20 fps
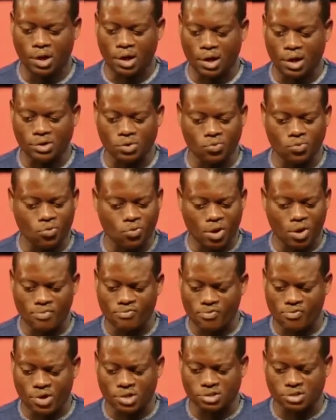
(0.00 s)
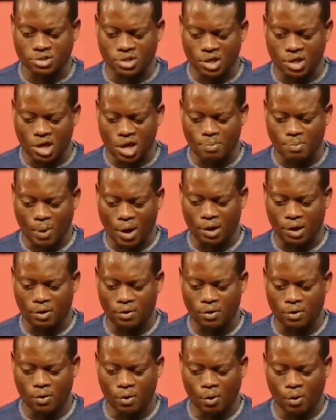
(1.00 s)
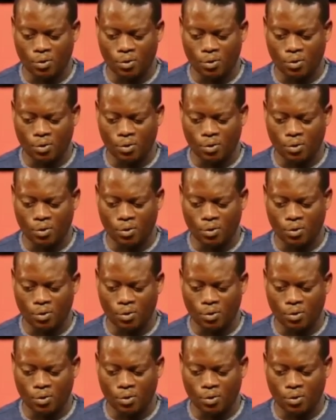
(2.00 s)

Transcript: and reverenced Haman,